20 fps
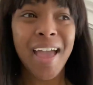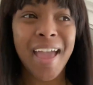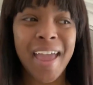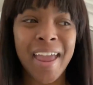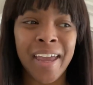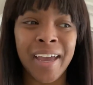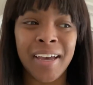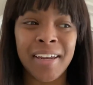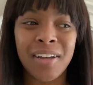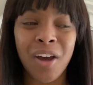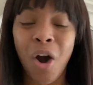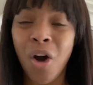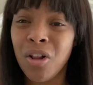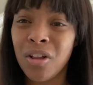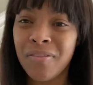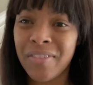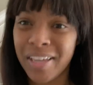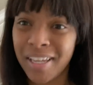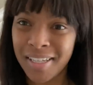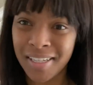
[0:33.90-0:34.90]
and all
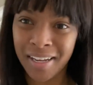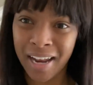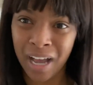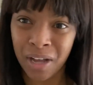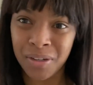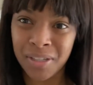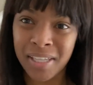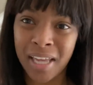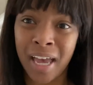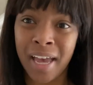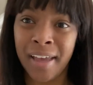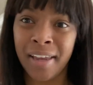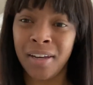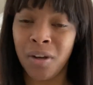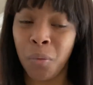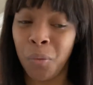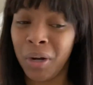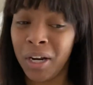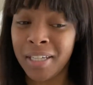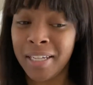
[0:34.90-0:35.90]
of the ins and outs and
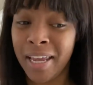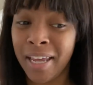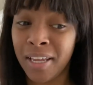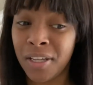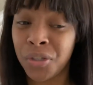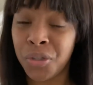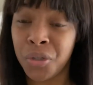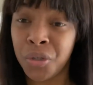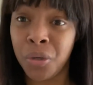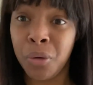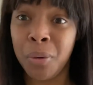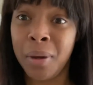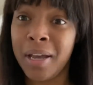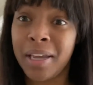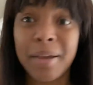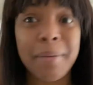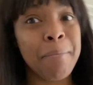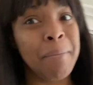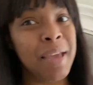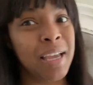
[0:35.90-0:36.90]
what it takes to
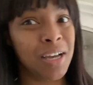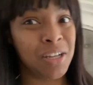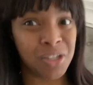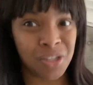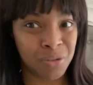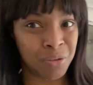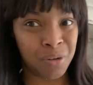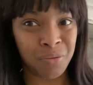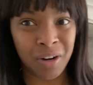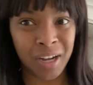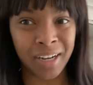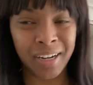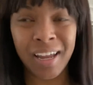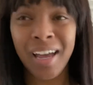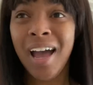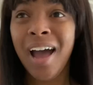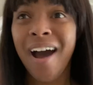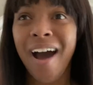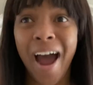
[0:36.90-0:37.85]
make a store run.